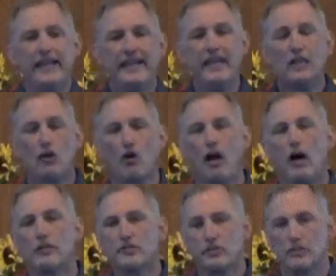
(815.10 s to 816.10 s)
They get
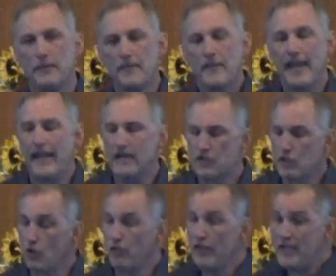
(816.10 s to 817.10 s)
across,
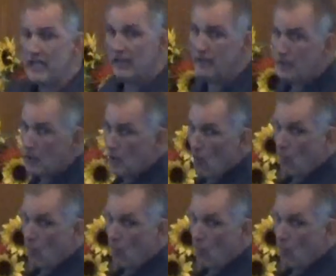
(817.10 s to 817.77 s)
and so then